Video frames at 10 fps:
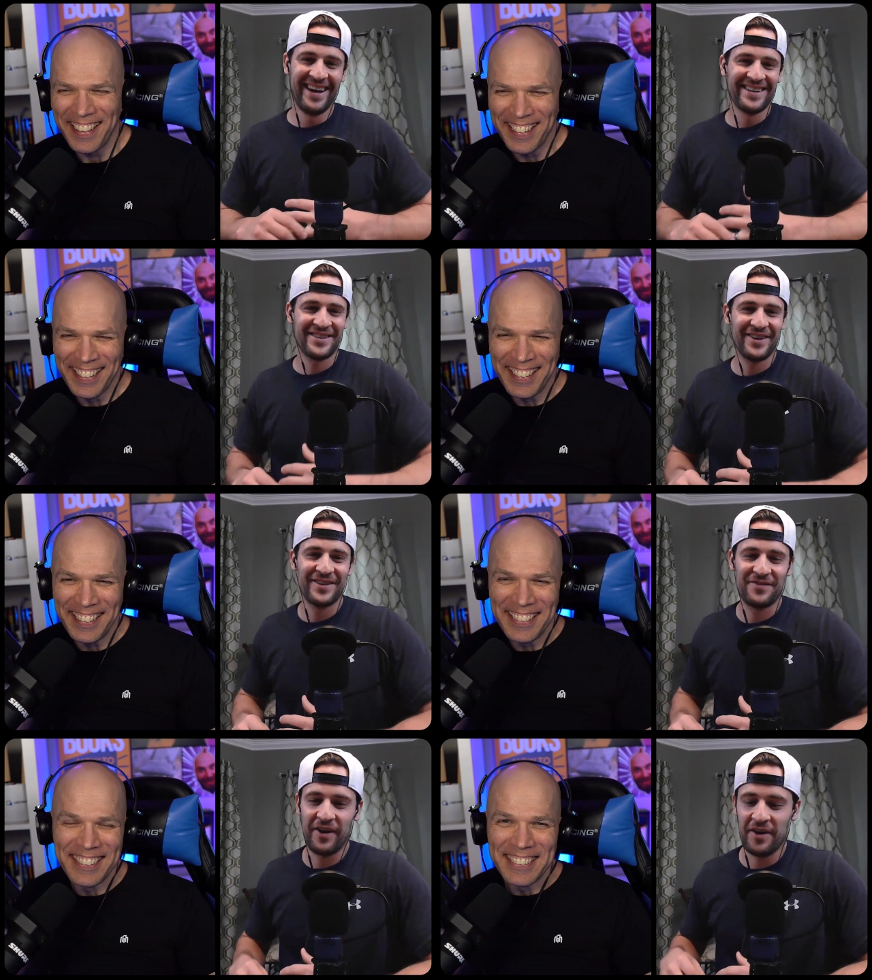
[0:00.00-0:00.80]
Speaker 1: Yeah,
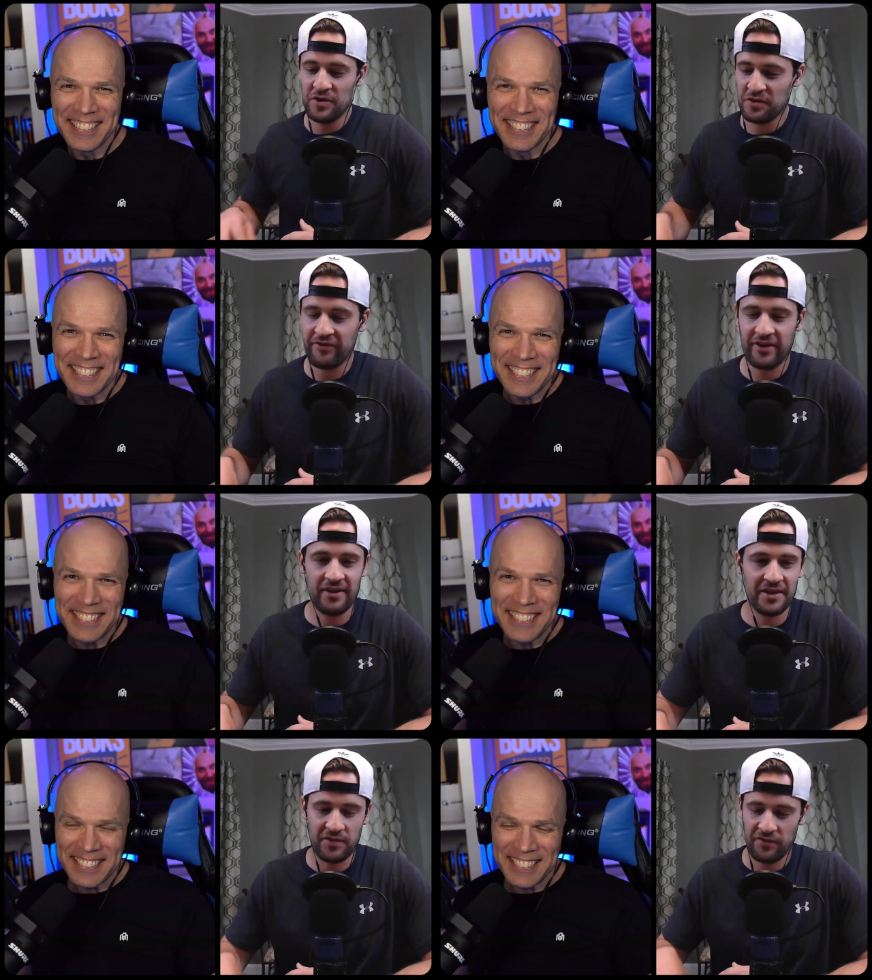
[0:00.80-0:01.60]
so it's very
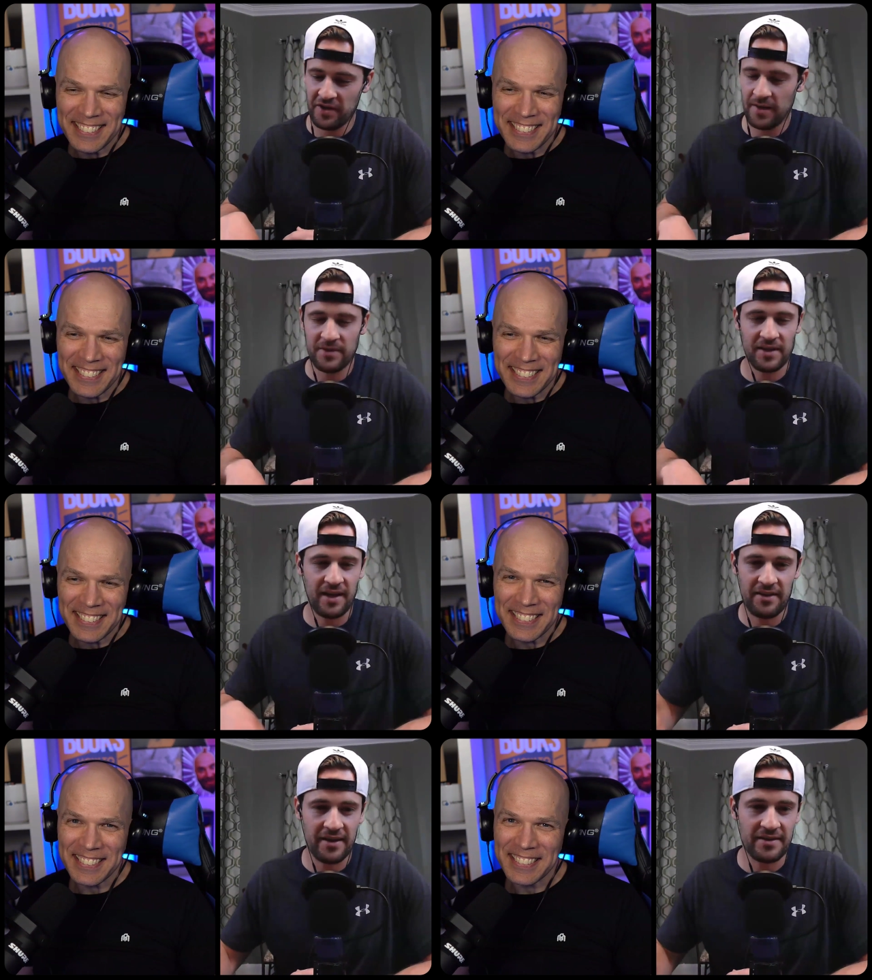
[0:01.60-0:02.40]
user-friendly. It's free up
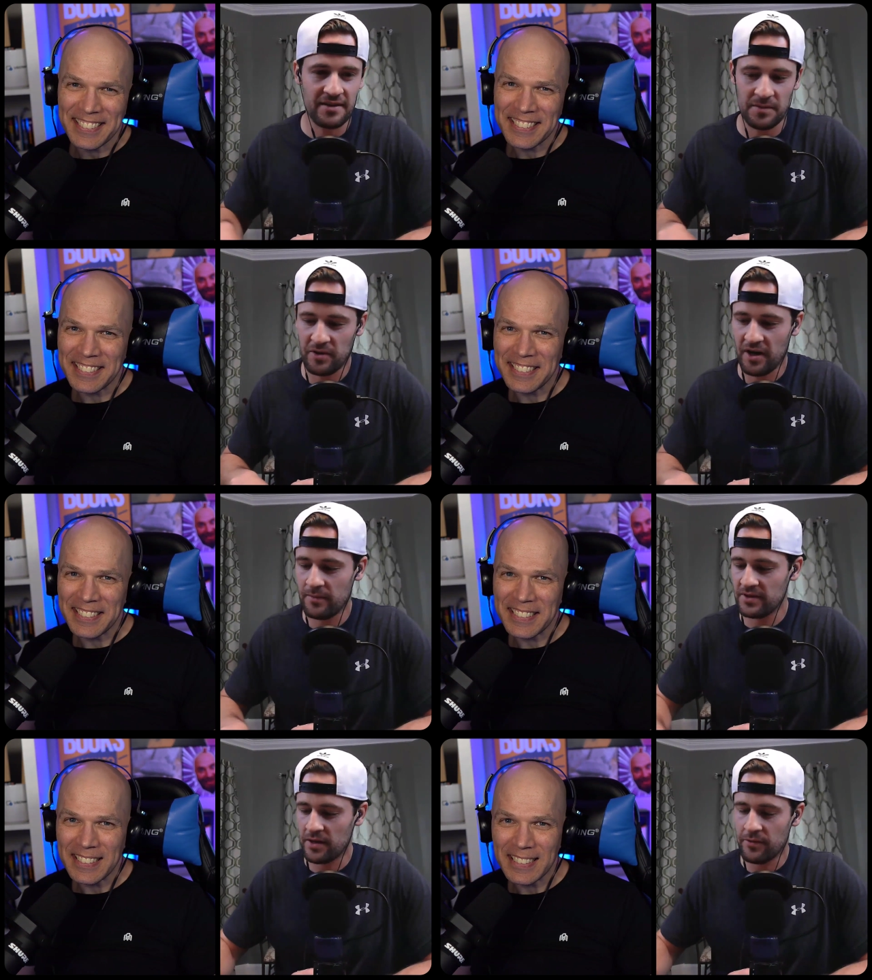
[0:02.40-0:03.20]
to like 1,000
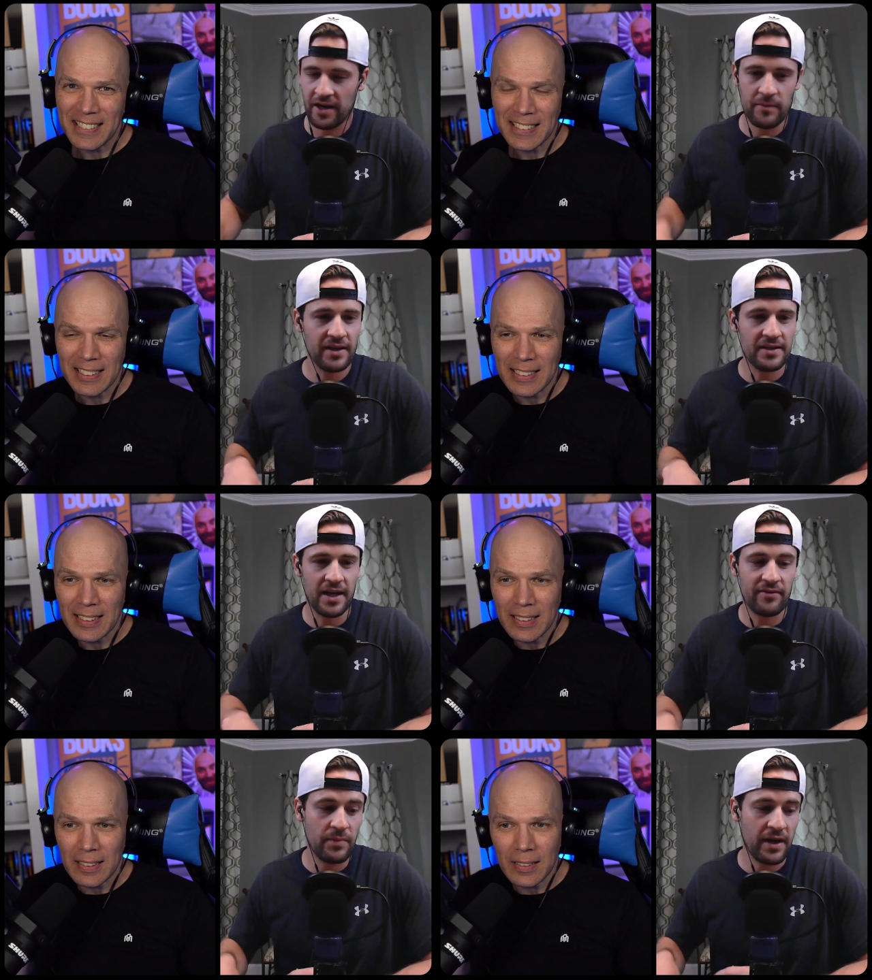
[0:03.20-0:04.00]
subscribers. I recommend
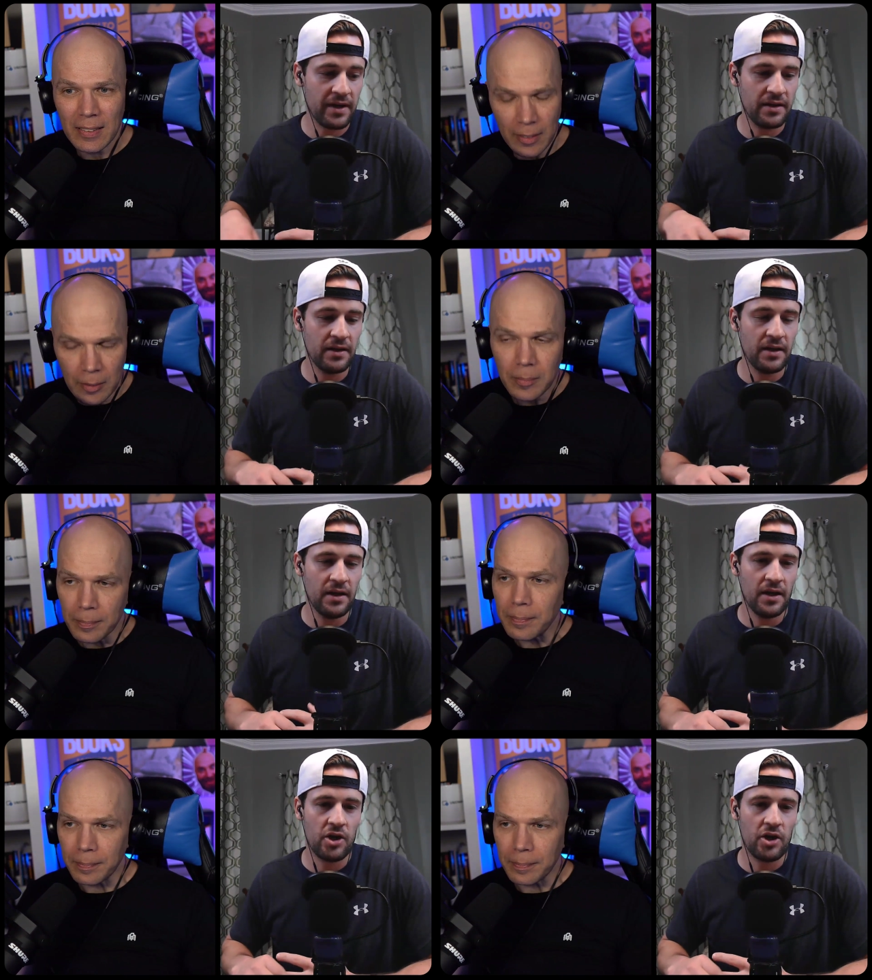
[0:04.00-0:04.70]
it to everybody.